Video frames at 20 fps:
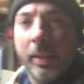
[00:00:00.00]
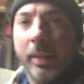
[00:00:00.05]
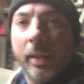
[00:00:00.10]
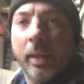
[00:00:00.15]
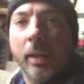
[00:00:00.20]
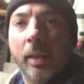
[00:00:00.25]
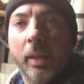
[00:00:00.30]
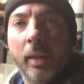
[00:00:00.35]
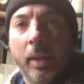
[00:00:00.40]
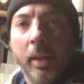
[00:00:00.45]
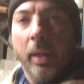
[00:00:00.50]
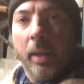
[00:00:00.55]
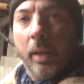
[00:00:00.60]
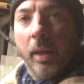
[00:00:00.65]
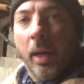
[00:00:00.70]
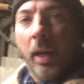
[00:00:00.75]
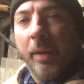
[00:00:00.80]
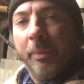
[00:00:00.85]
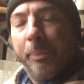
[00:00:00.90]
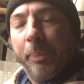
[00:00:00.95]
here,
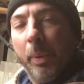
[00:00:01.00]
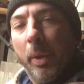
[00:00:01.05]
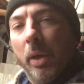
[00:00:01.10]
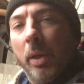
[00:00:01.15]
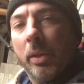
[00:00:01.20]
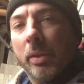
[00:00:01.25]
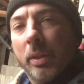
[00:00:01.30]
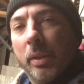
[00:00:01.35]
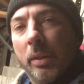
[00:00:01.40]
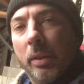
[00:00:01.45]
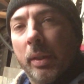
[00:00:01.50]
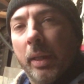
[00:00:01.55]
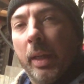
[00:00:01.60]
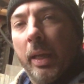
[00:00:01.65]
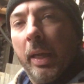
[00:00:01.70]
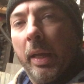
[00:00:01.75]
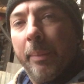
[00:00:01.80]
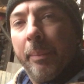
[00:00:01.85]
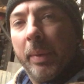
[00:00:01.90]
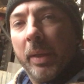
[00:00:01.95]
I bought
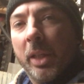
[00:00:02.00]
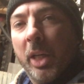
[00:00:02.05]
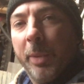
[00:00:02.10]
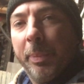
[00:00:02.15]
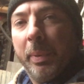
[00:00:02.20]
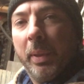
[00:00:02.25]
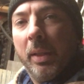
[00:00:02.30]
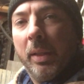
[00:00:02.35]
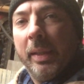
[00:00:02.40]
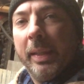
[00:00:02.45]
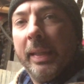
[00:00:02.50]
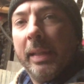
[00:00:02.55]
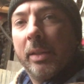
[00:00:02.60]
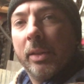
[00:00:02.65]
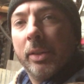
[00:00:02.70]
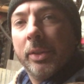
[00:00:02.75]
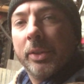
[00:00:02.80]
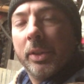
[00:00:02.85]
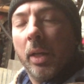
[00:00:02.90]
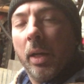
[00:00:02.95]
a couple of
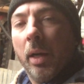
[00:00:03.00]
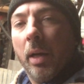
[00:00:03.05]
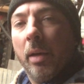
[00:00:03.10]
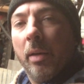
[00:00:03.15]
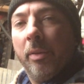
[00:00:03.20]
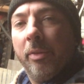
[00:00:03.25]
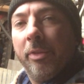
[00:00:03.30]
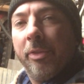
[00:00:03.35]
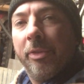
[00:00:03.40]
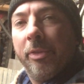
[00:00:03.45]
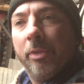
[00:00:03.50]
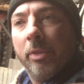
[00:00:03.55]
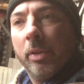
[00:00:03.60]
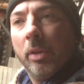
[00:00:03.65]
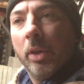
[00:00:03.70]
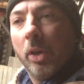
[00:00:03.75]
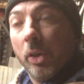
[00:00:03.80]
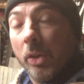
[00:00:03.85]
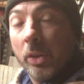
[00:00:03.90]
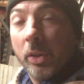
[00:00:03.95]
litres of
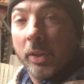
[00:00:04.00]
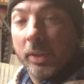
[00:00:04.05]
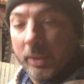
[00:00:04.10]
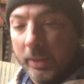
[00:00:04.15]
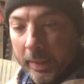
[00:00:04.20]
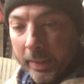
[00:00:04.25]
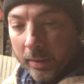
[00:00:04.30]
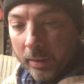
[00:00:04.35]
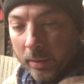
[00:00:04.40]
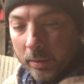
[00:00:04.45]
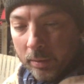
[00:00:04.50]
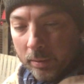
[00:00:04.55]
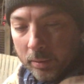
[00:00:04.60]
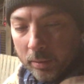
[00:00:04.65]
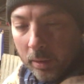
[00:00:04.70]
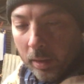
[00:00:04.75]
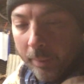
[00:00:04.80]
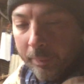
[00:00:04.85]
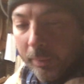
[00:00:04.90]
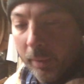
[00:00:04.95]
Underseal.
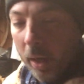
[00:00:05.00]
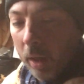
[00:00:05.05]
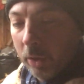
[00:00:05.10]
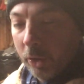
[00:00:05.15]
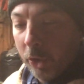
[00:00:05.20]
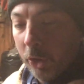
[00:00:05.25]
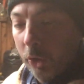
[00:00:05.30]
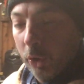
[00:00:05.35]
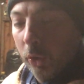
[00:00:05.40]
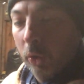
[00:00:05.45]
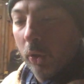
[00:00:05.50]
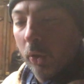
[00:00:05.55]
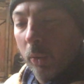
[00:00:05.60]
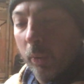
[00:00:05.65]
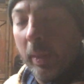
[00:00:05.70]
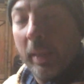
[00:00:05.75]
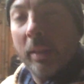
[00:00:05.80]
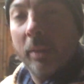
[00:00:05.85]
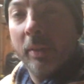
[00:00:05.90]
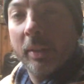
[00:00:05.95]
I'm not sure
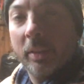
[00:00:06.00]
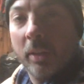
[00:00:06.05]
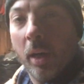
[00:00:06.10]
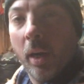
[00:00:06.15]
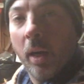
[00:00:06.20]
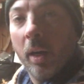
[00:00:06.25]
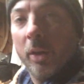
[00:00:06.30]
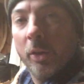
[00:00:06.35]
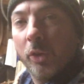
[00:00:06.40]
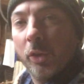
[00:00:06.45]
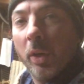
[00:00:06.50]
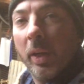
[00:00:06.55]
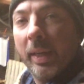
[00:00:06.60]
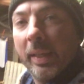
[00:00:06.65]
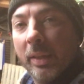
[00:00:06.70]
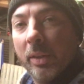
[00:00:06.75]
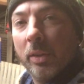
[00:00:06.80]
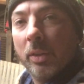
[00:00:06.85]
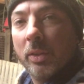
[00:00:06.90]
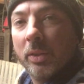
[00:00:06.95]
whether it's hard
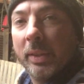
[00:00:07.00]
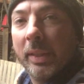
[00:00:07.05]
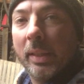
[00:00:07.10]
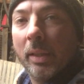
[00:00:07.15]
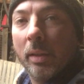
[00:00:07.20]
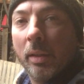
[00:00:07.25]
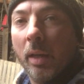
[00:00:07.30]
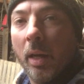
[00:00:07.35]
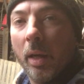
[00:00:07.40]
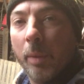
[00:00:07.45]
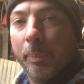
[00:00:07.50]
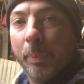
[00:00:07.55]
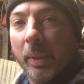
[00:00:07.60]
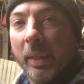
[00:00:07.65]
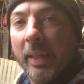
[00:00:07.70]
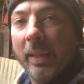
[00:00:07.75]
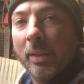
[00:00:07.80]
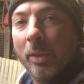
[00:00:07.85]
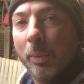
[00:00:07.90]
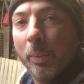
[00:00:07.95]
drying Underseal or not,
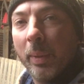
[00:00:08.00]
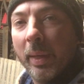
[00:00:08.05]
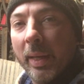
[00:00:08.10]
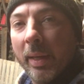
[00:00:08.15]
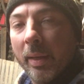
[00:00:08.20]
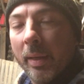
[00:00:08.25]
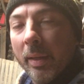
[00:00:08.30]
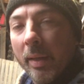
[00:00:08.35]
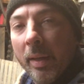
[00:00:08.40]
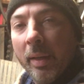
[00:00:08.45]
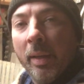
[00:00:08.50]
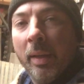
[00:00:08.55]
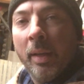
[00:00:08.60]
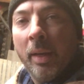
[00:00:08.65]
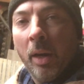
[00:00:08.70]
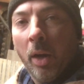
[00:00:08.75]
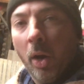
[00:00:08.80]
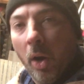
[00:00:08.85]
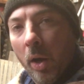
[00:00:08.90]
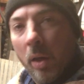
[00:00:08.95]
but either way,
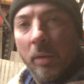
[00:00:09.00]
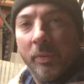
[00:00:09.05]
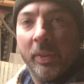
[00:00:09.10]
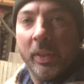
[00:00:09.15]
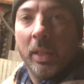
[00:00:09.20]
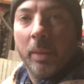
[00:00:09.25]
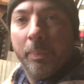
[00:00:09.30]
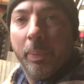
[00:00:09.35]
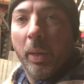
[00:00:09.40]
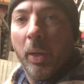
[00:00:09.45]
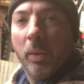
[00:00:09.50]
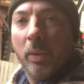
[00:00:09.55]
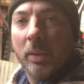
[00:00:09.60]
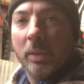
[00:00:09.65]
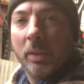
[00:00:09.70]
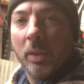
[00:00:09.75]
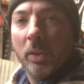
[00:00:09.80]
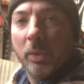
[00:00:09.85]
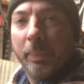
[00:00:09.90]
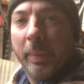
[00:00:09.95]
all of the
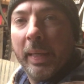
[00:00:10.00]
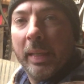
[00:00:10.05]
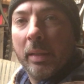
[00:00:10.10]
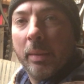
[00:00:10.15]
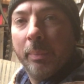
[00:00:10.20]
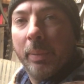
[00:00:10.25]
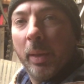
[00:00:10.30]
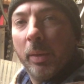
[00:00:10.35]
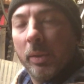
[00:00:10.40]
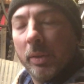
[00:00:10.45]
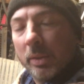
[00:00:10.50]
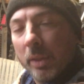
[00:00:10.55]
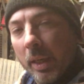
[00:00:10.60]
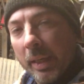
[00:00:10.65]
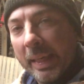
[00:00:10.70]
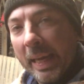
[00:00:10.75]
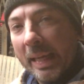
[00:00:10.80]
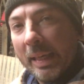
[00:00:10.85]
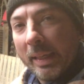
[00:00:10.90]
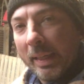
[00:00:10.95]
components, those main components,
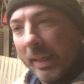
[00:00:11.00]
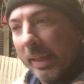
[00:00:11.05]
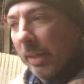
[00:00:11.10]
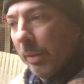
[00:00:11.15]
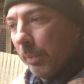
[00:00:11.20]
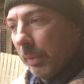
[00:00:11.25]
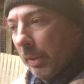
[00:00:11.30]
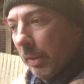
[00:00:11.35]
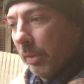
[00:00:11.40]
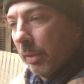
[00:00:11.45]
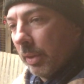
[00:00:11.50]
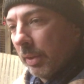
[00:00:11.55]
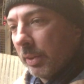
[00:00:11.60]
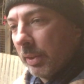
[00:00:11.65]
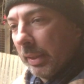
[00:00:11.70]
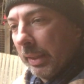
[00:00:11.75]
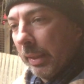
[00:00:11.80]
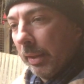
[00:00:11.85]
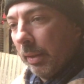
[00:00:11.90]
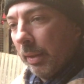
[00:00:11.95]
are getting hit with
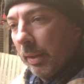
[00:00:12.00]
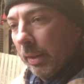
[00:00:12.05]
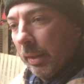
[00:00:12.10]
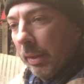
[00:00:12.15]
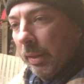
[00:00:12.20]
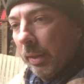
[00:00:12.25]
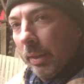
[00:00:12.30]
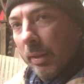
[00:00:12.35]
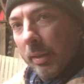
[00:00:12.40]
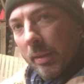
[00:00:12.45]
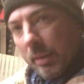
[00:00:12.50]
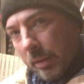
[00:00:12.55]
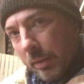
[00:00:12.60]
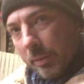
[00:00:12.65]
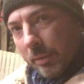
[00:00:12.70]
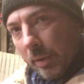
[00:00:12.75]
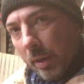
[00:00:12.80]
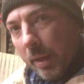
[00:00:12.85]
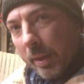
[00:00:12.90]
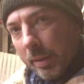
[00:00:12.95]
Underseal,
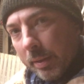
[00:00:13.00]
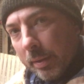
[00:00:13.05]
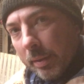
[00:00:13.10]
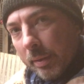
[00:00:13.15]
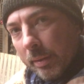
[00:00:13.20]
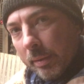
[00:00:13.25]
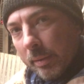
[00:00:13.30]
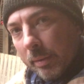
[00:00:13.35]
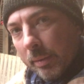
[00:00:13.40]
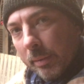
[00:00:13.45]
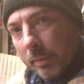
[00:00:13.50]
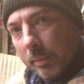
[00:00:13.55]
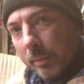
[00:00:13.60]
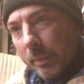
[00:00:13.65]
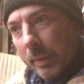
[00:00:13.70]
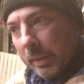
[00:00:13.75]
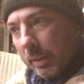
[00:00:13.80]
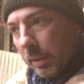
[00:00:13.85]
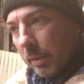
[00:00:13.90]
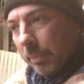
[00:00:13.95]
right,
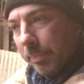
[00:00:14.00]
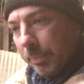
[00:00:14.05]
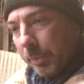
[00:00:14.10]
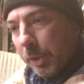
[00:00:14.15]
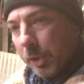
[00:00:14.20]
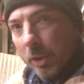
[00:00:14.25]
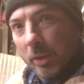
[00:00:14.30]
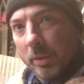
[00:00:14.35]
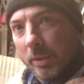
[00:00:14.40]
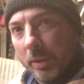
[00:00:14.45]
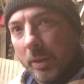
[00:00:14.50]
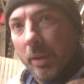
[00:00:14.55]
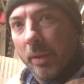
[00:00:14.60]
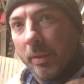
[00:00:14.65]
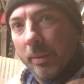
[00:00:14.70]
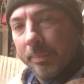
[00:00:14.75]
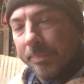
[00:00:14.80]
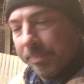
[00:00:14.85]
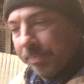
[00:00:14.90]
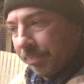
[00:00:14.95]
with a Schutz
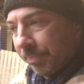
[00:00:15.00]
gun,